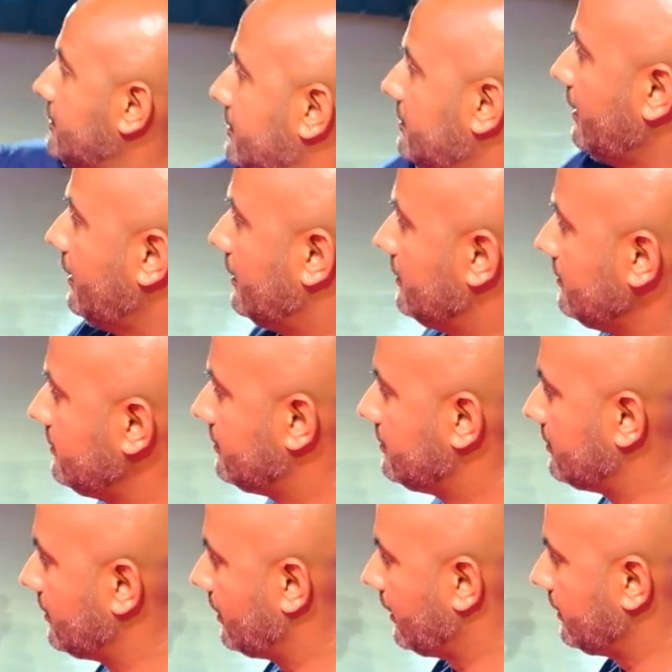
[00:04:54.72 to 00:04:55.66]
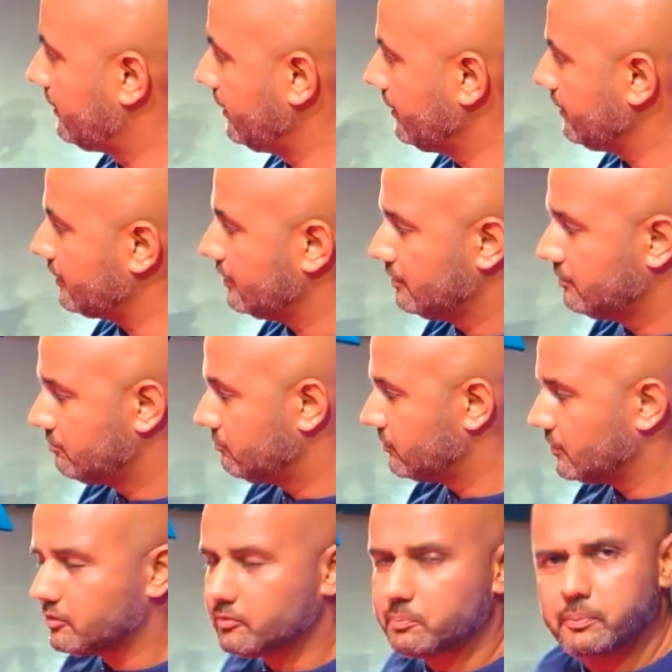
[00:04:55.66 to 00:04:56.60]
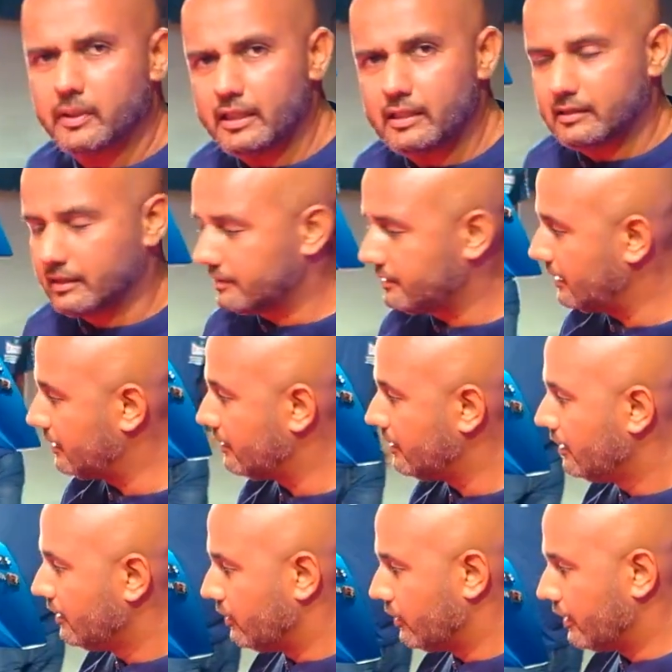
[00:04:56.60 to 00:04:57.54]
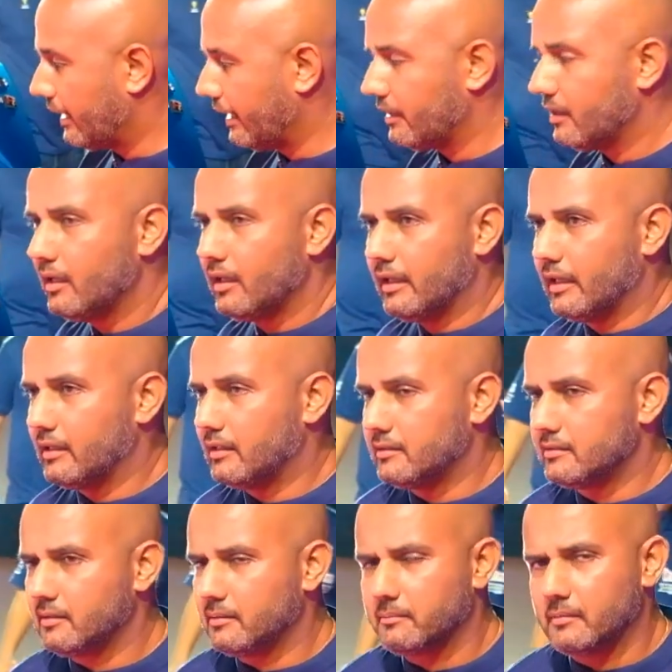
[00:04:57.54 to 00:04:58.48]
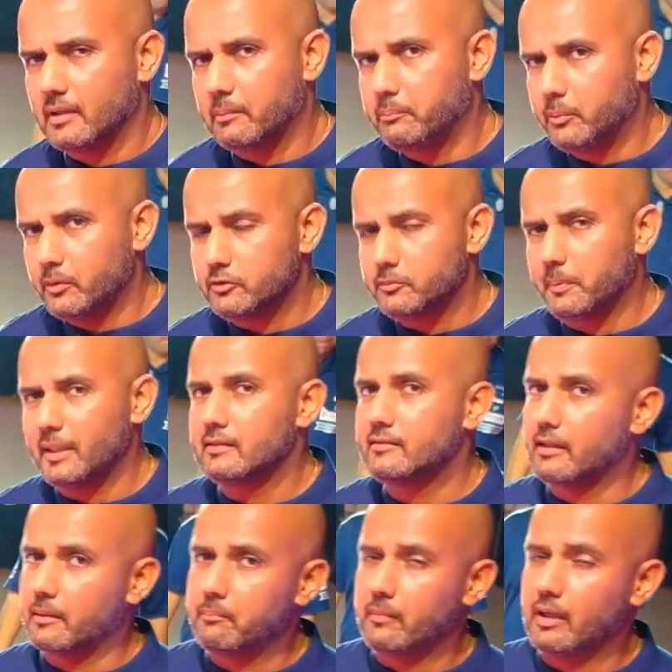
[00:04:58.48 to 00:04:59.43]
sense, I think it's pretty decent. You get a boot space that